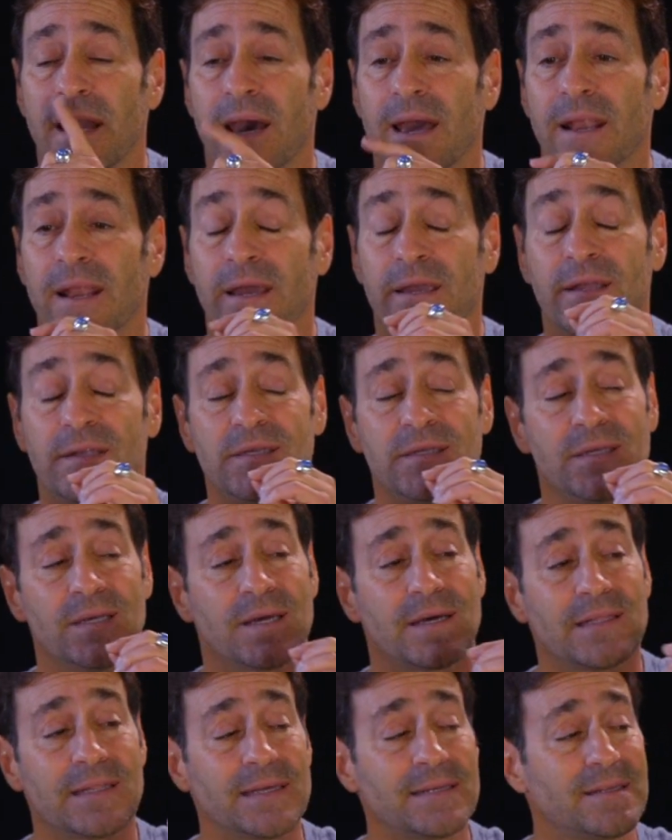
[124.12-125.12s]
And I could see
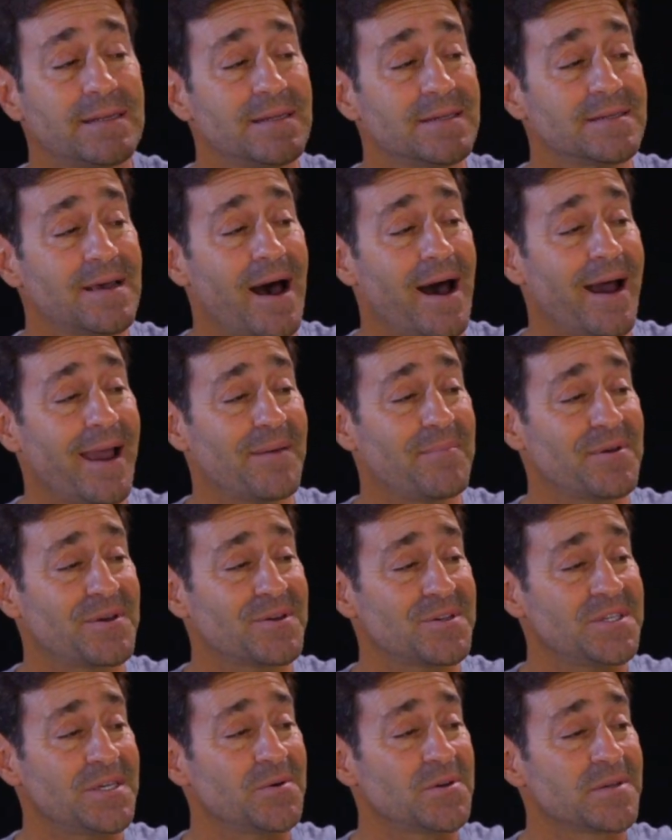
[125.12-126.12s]
a glint in his eye
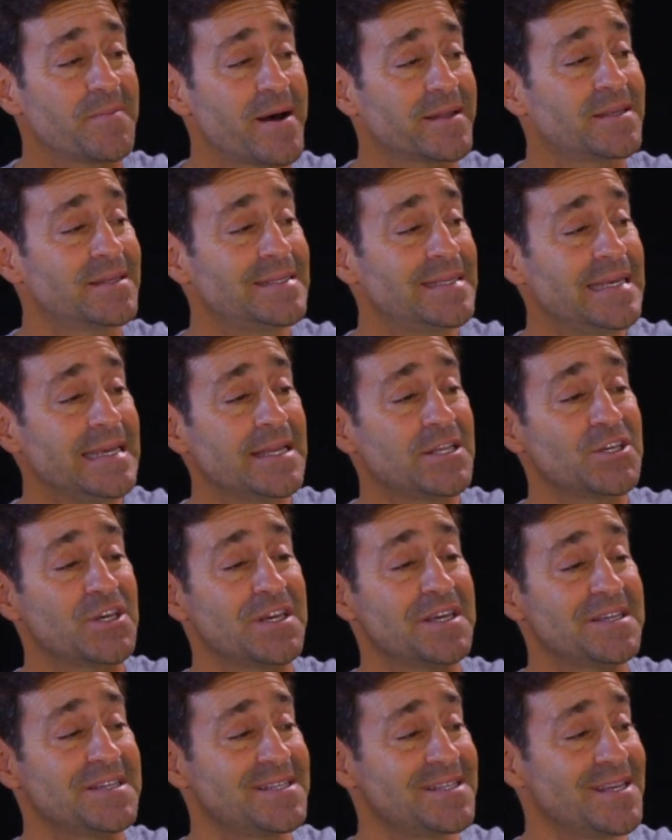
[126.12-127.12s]
because he was about to teach
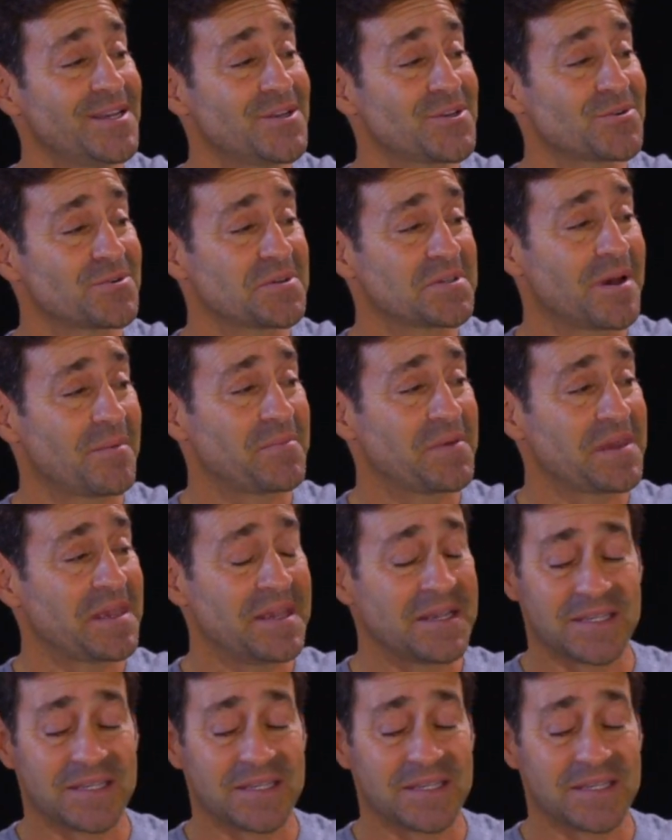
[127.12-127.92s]
his teacher something.